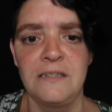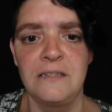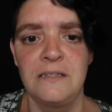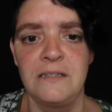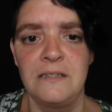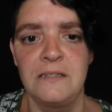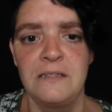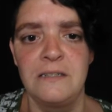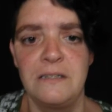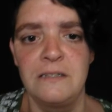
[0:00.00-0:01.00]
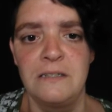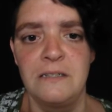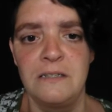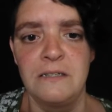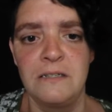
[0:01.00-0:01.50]

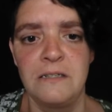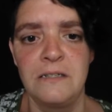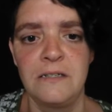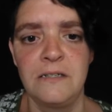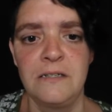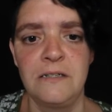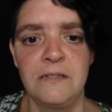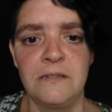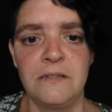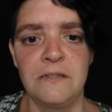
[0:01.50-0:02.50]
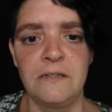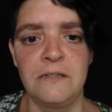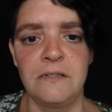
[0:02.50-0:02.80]
(silence)